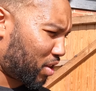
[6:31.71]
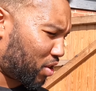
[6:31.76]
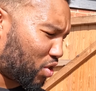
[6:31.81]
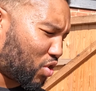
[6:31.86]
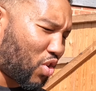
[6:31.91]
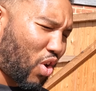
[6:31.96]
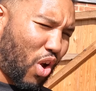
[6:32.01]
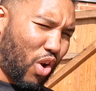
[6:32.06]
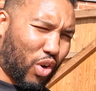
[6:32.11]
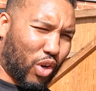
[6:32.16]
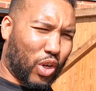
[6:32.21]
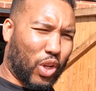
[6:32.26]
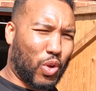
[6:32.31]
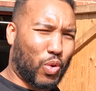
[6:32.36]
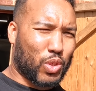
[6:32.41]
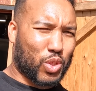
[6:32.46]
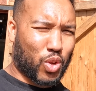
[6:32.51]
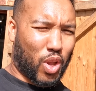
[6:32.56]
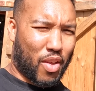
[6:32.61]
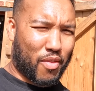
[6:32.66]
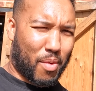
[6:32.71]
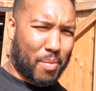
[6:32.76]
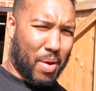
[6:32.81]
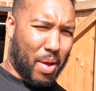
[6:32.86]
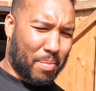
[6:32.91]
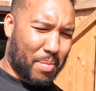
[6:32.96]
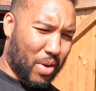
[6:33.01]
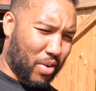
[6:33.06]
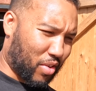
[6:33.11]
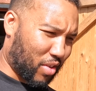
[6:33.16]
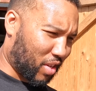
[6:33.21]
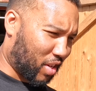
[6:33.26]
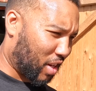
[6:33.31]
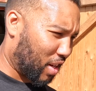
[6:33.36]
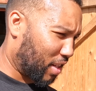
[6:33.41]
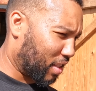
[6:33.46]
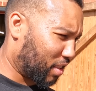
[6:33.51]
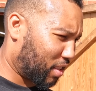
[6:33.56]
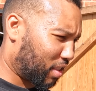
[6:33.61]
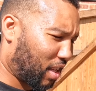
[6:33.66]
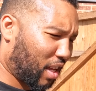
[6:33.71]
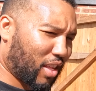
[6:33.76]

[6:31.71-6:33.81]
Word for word: no clue whatsoever about American cars.